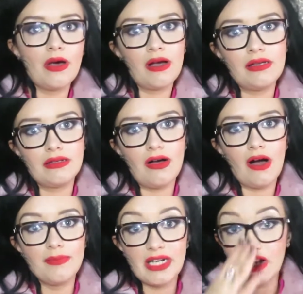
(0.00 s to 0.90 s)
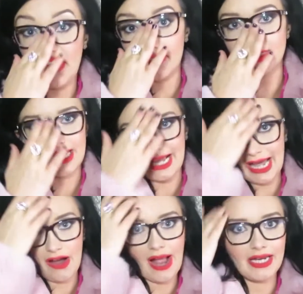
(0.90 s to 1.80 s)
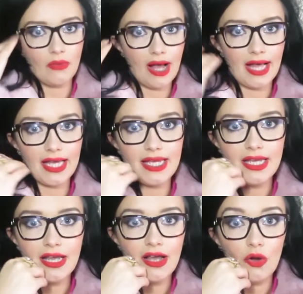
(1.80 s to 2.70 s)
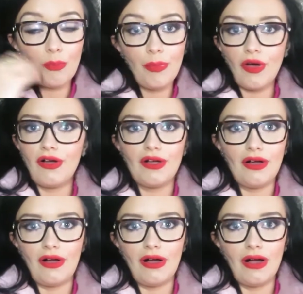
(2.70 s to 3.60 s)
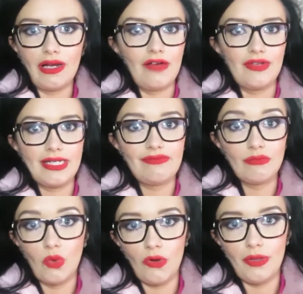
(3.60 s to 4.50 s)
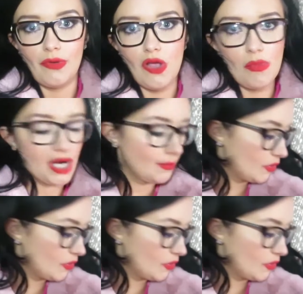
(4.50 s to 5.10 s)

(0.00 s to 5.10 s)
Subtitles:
that I mean I love skincare anyway, but I love it even more at the moment. I'm